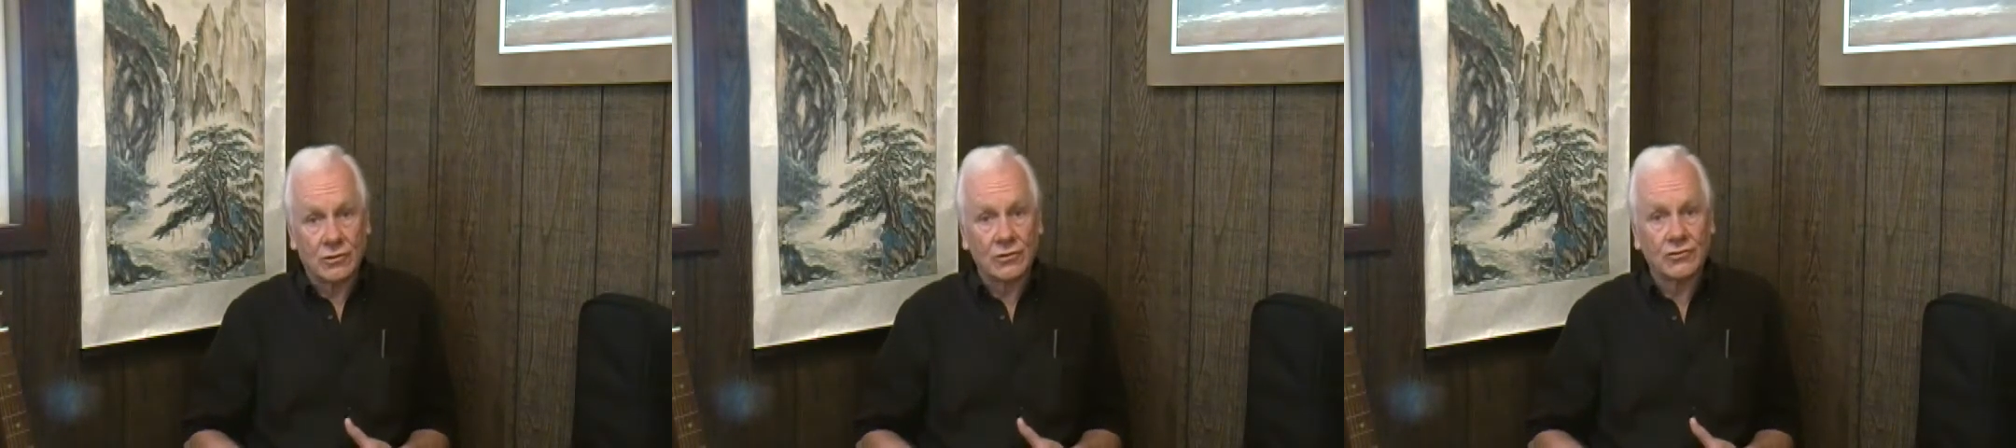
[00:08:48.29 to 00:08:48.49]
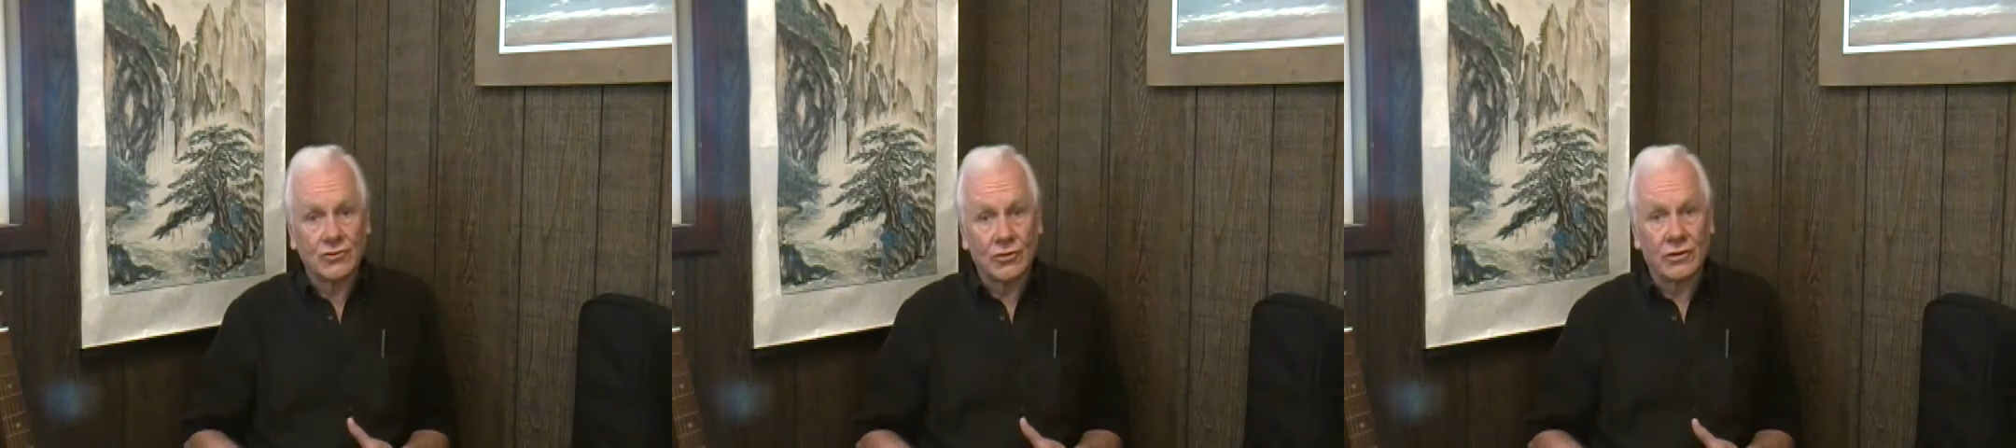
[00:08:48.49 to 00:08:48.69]

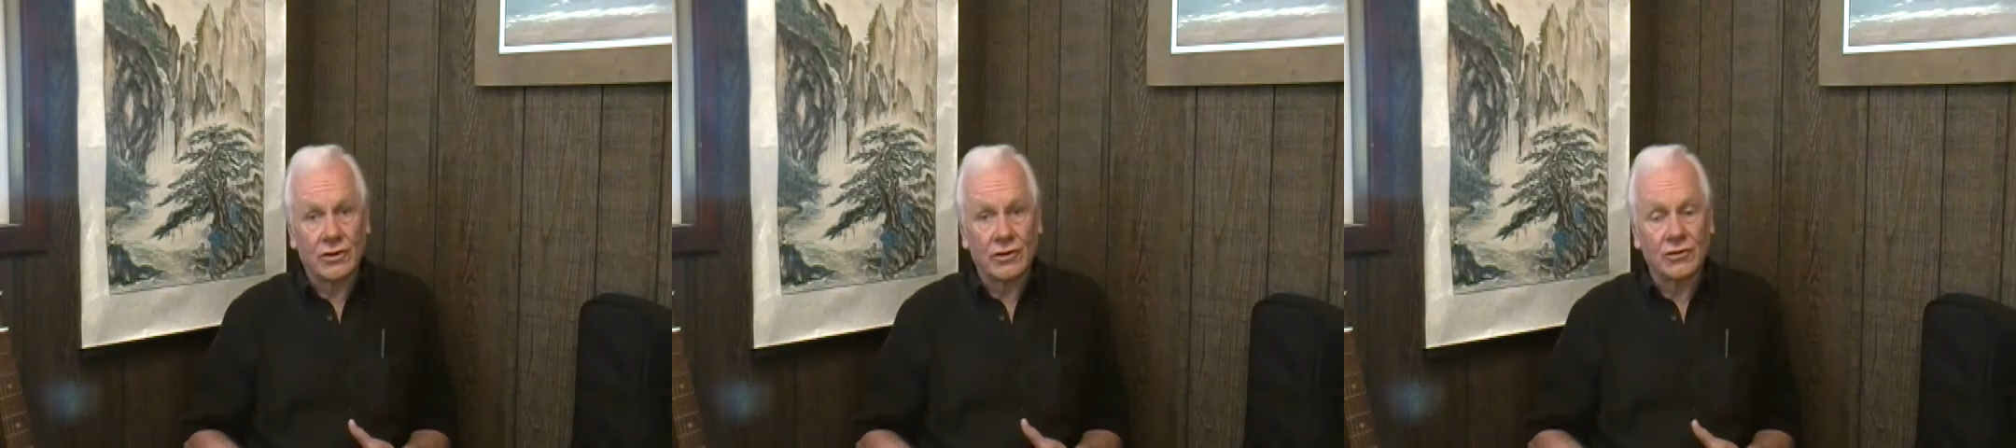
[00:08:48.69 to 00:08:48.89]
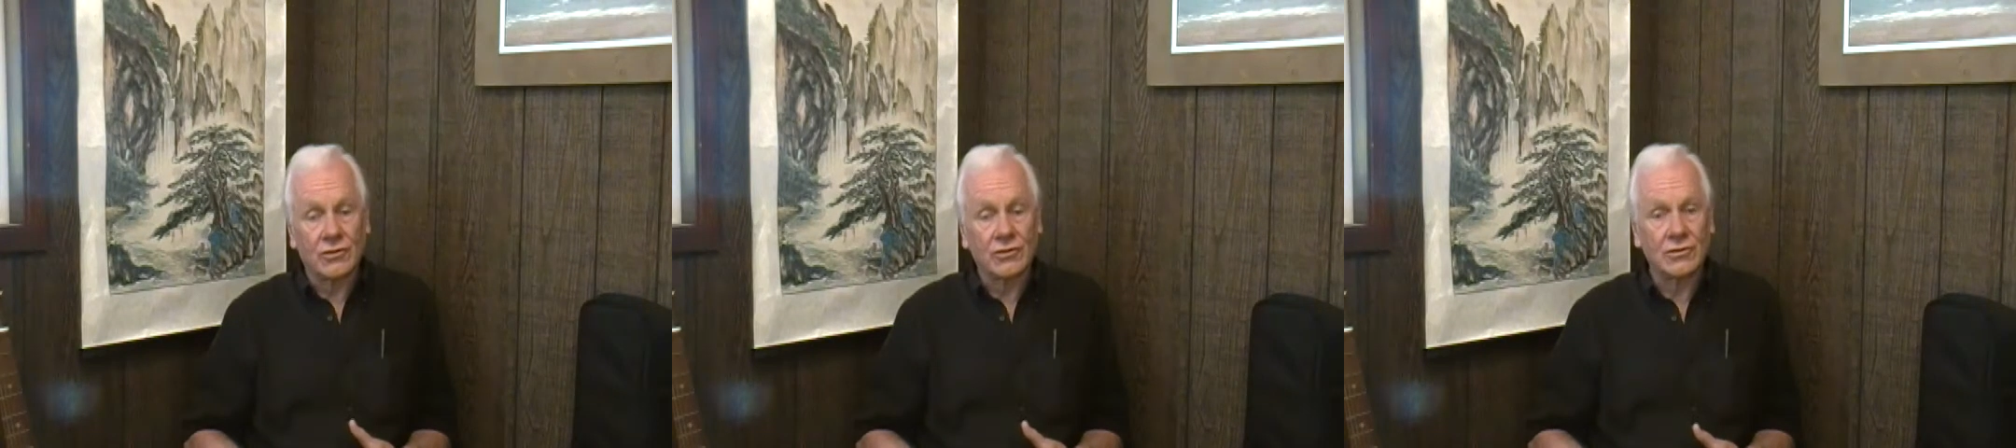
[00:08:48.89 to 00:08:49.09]
sort of
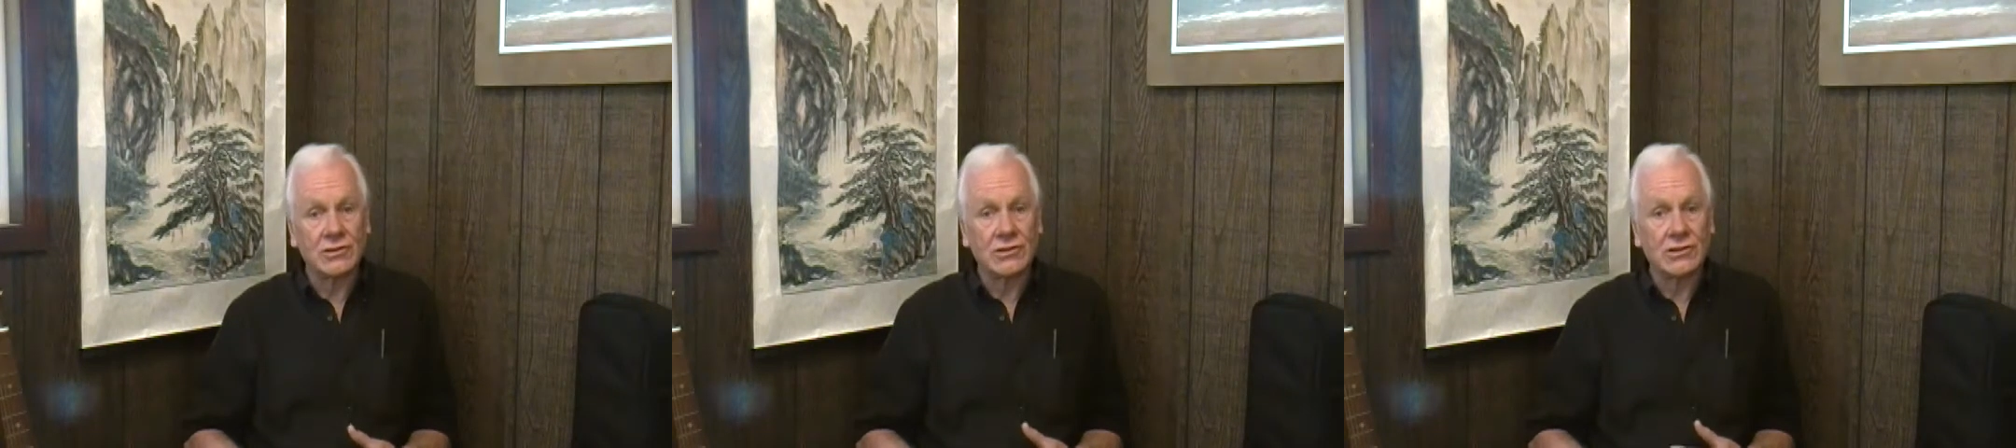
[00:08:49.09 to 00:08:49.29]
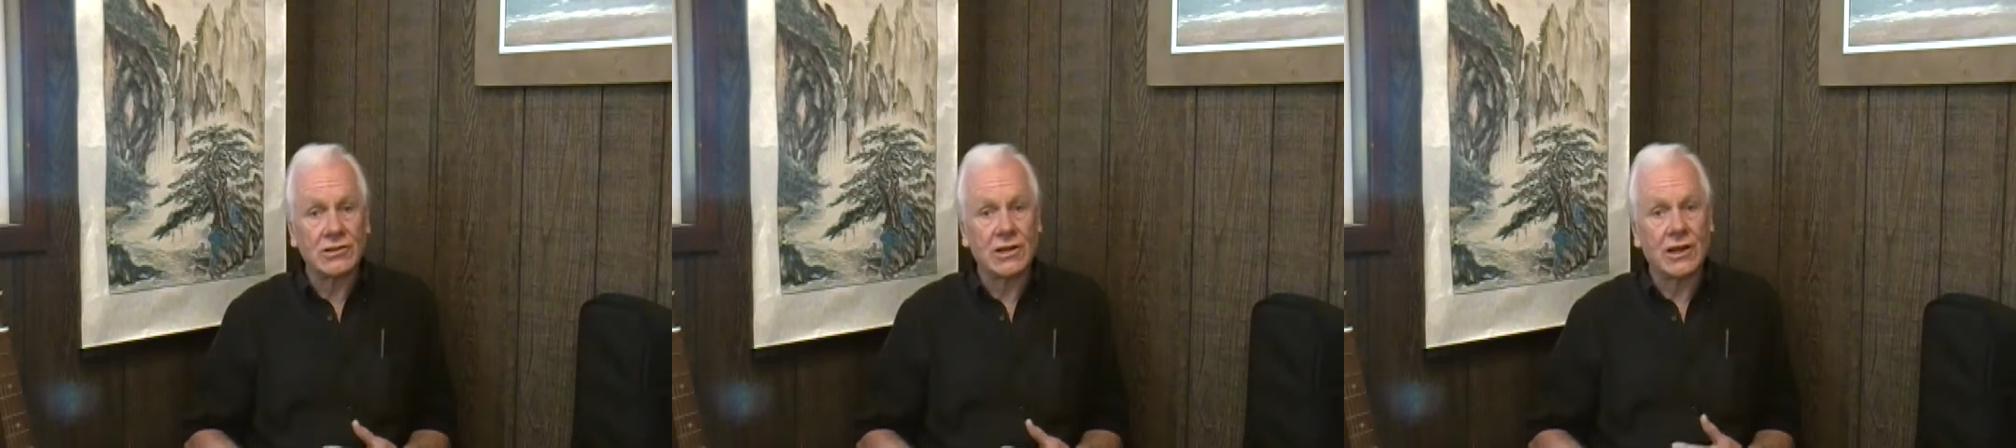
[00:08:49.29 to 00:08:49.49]
the
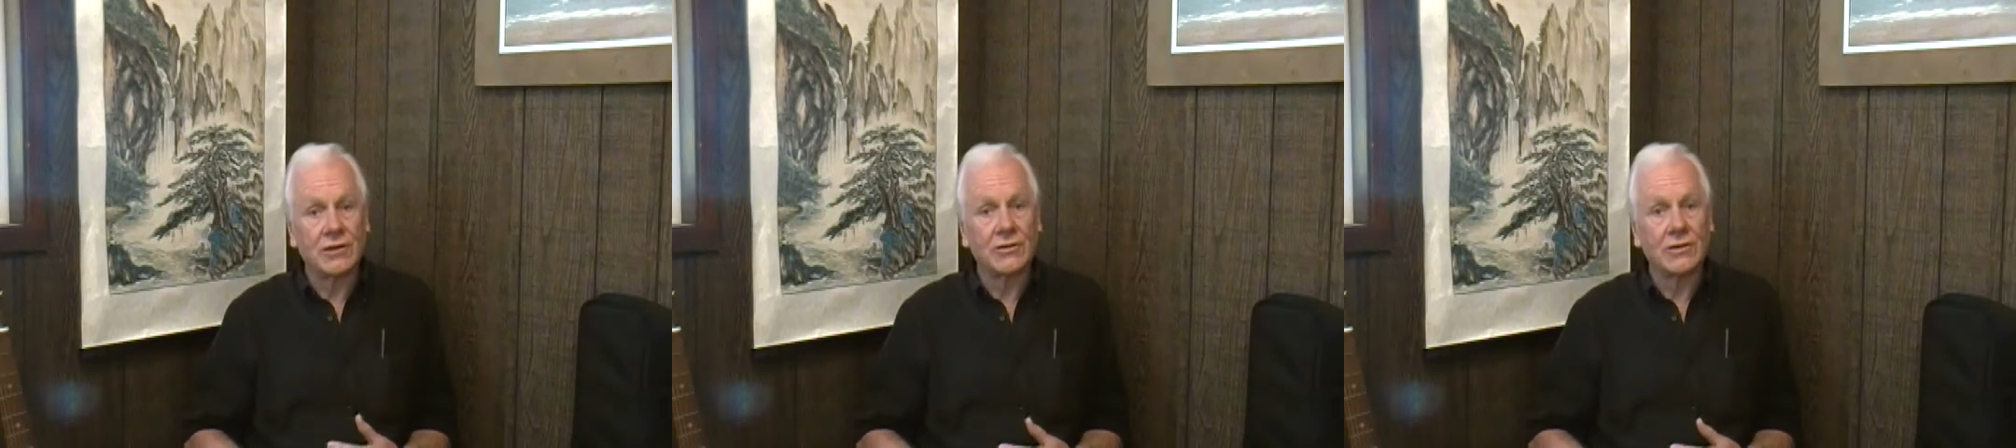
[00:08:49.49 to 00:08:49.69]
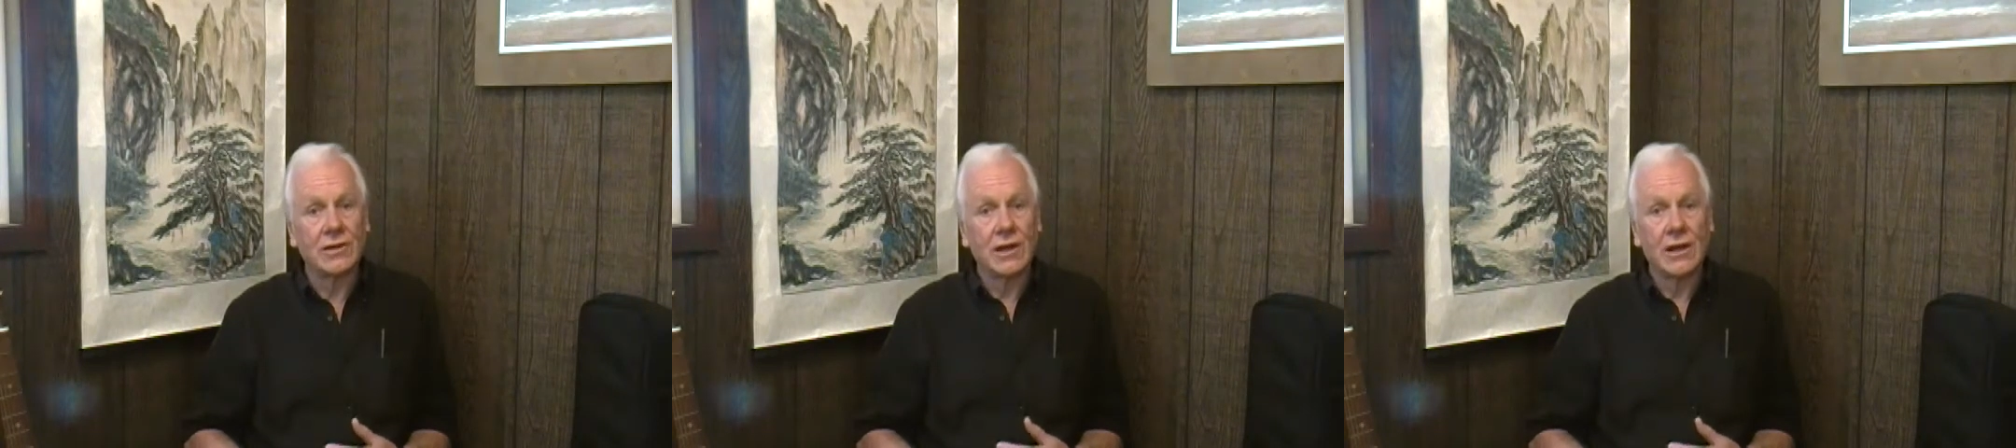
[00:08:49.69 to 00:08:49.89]
currency
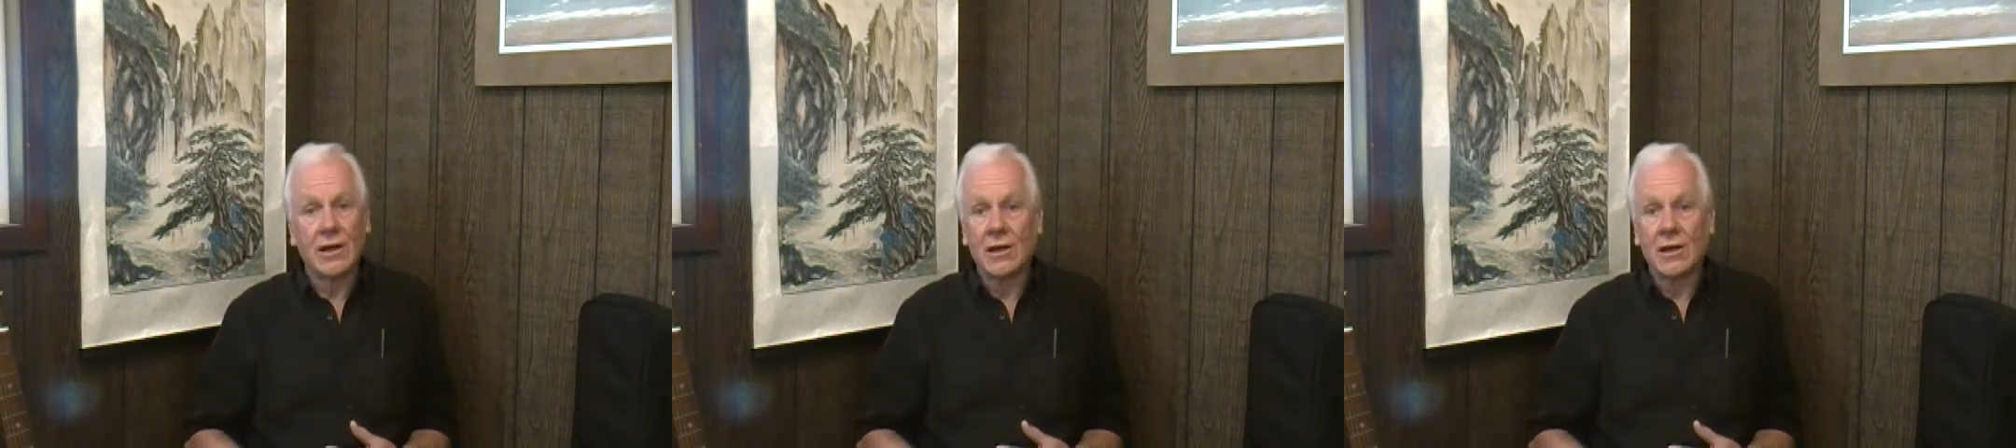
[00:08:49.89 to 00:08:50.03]
standard,